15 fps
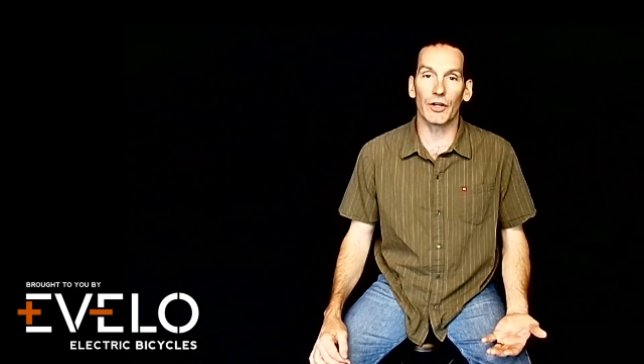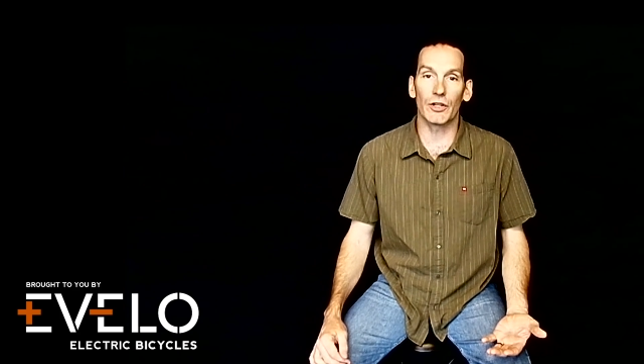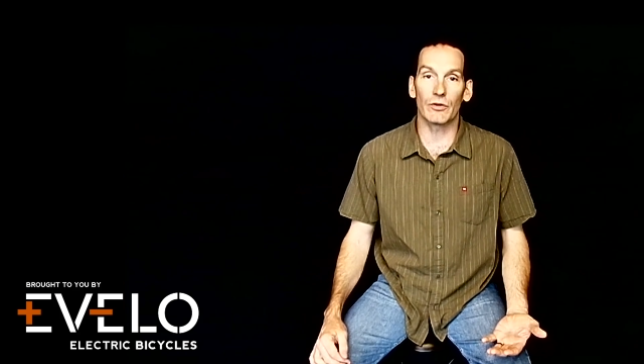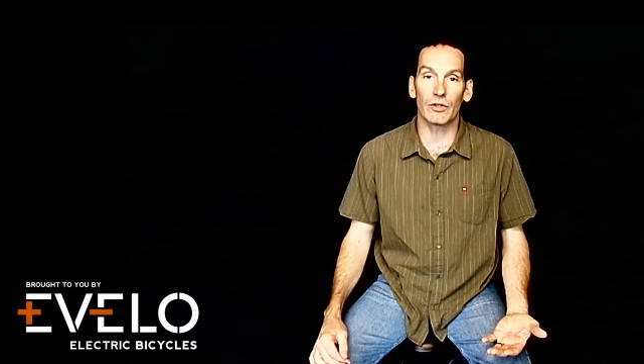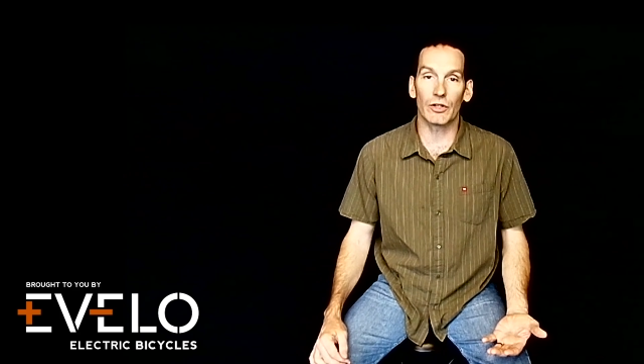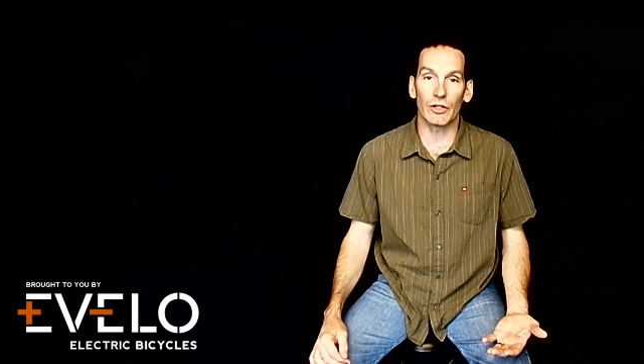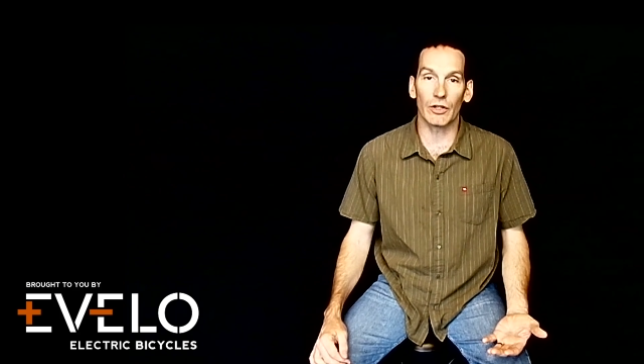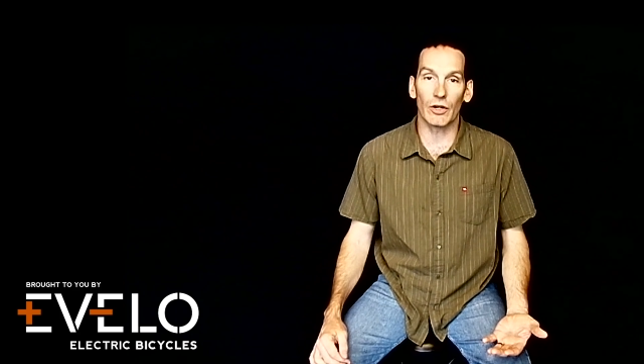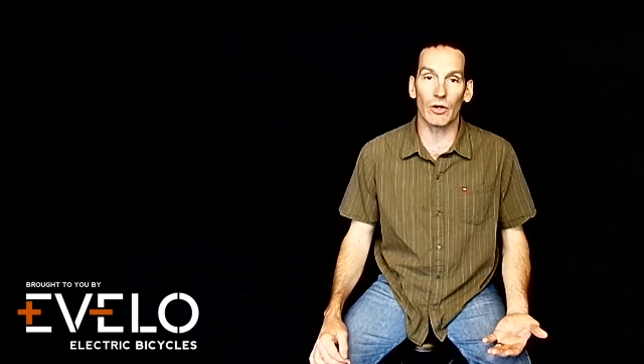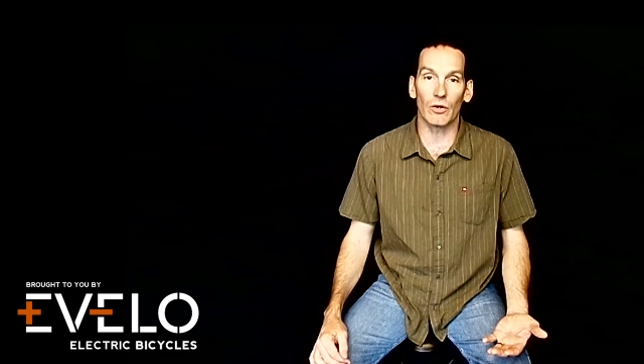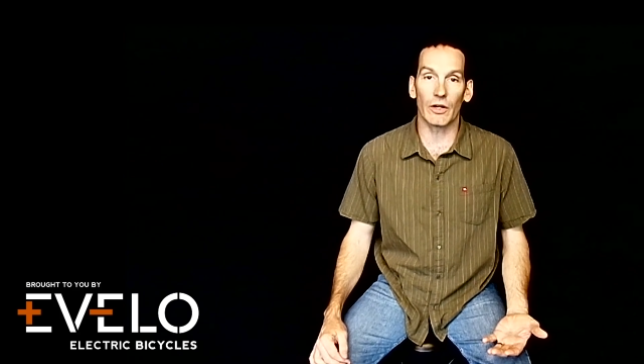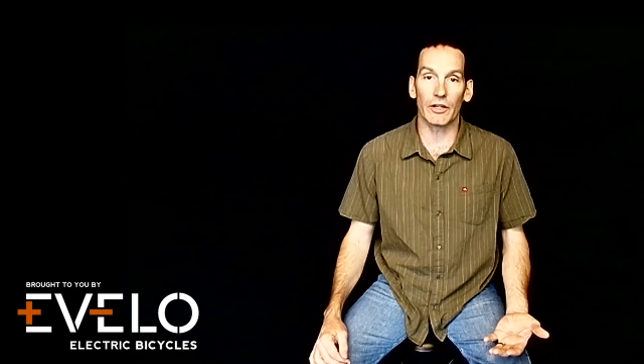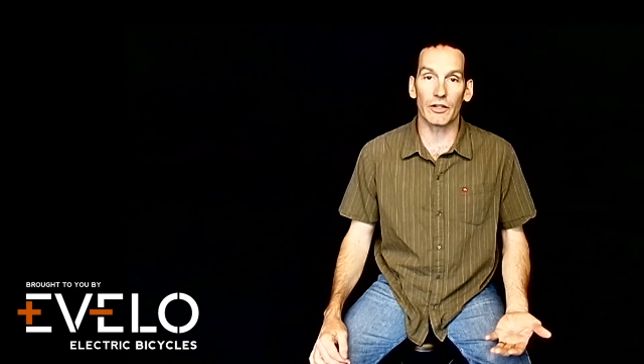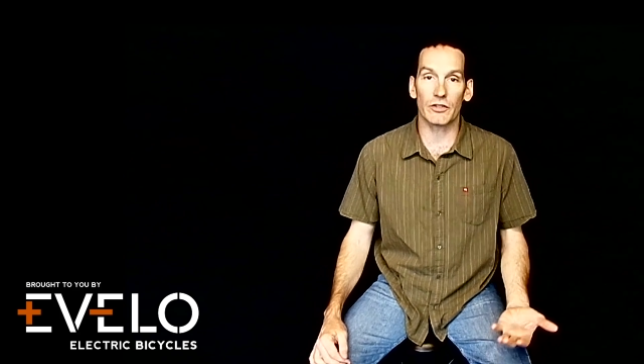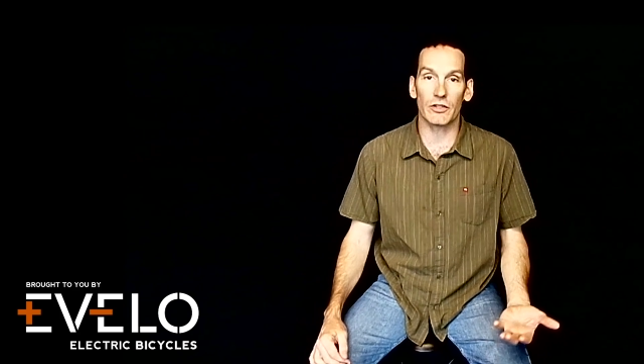you can go
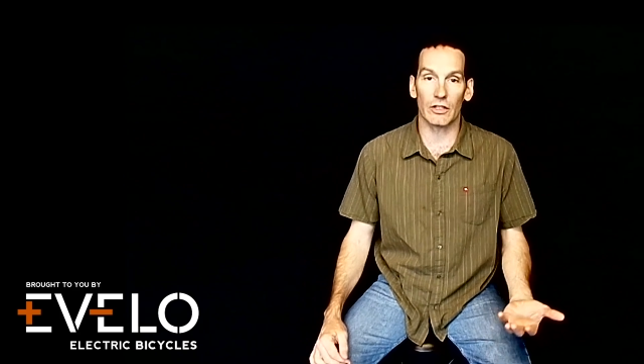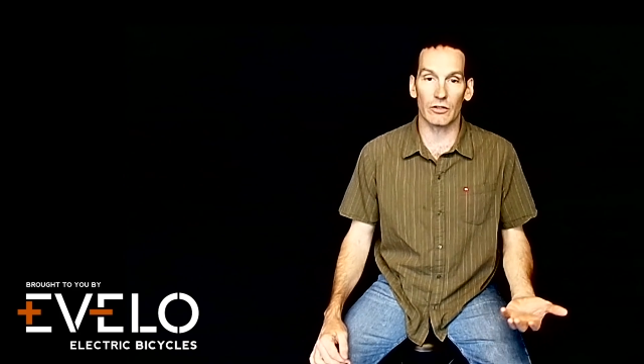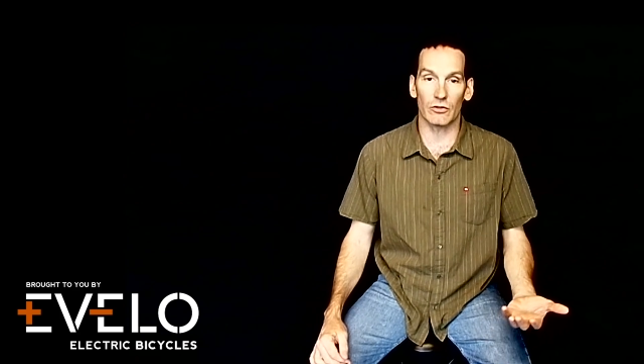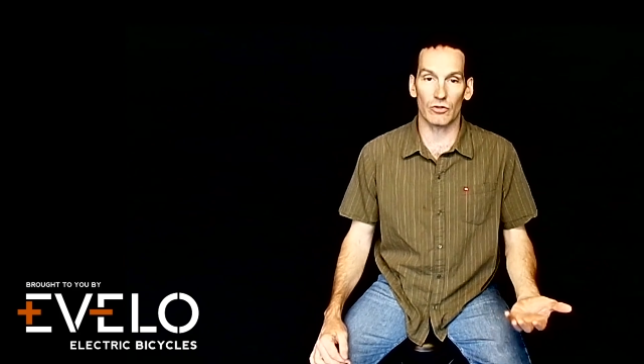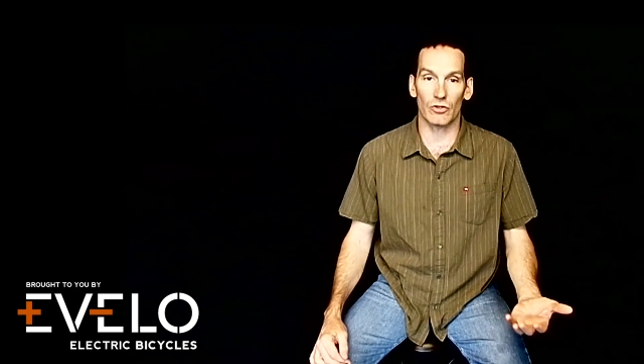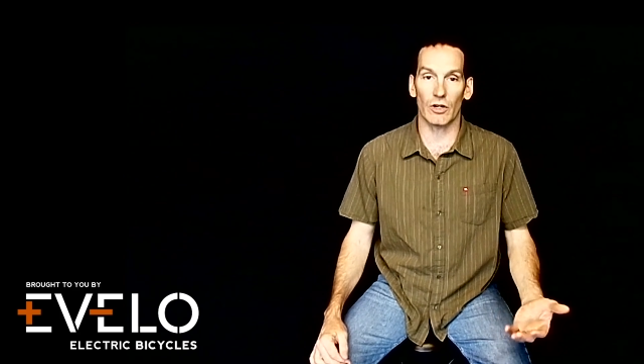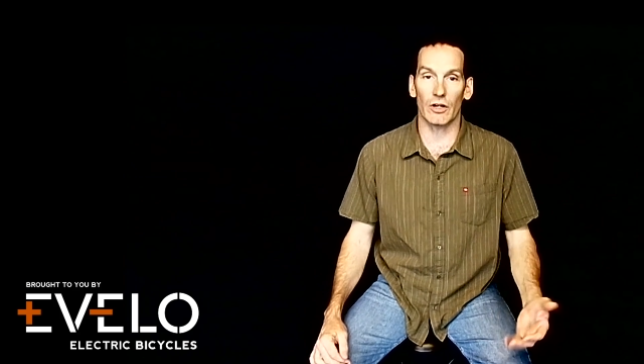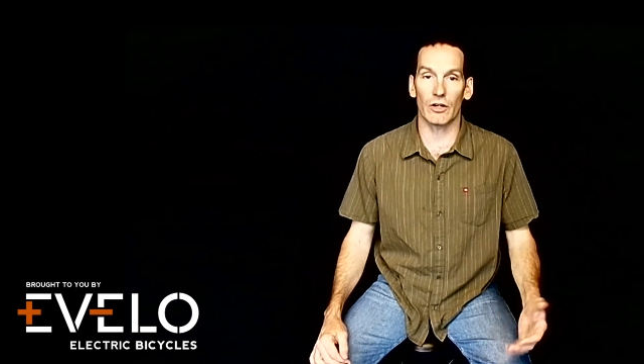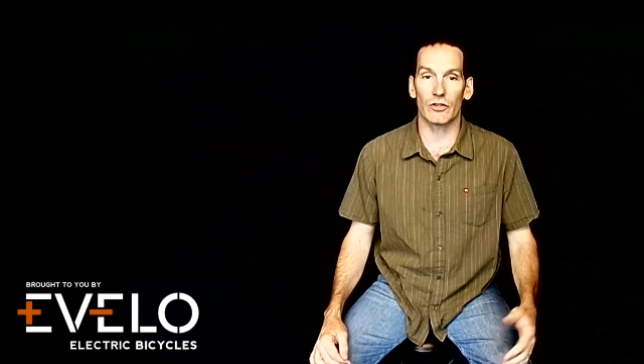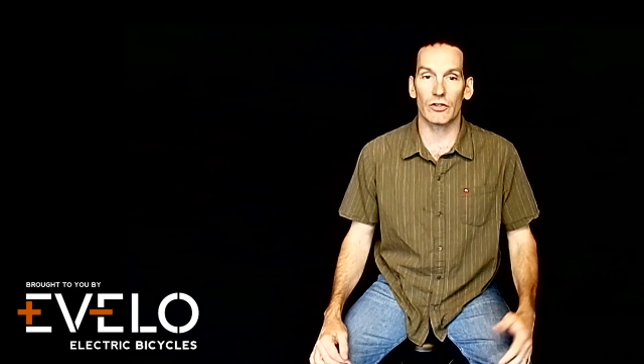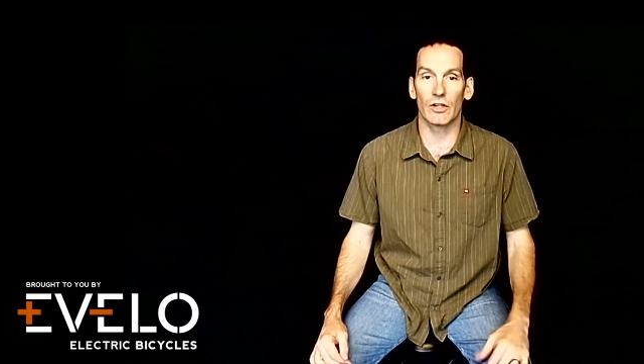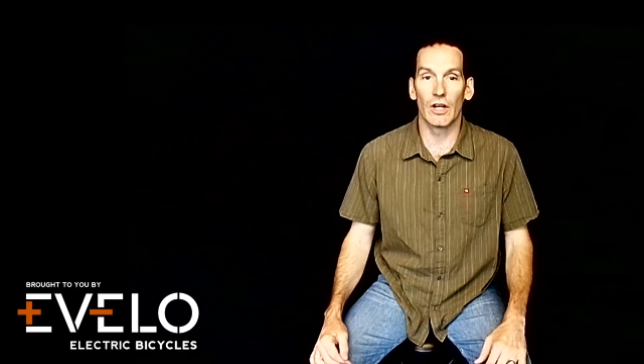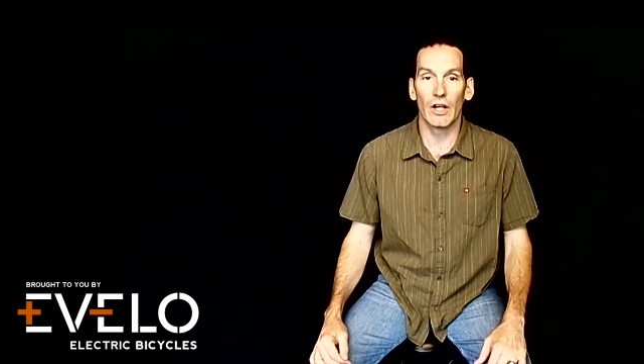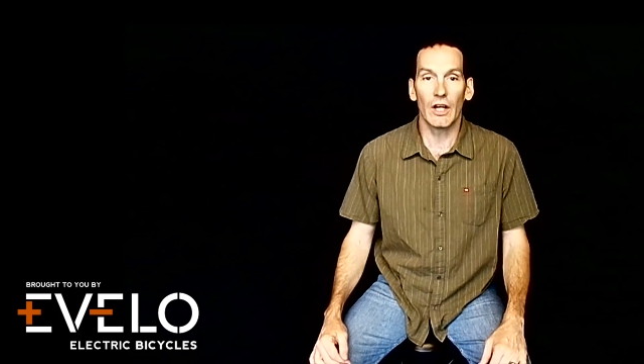on a single charge.